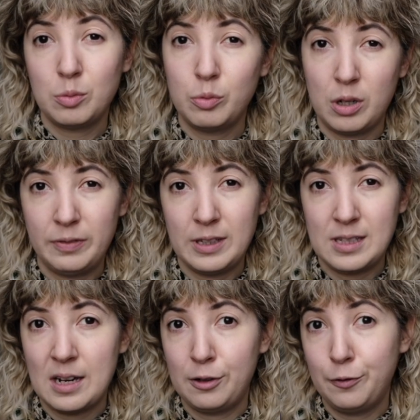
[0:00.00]
one of the
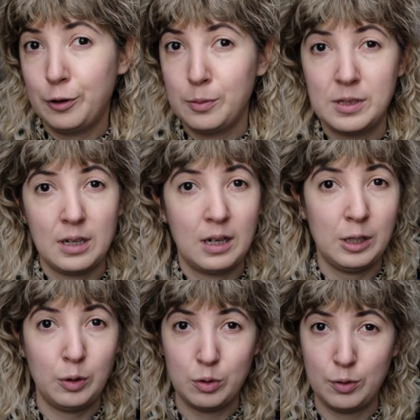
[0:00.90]
standard films that I
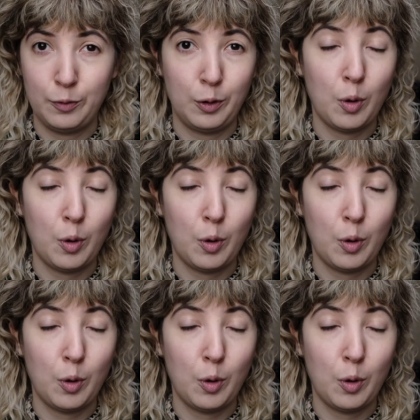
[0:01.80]
use for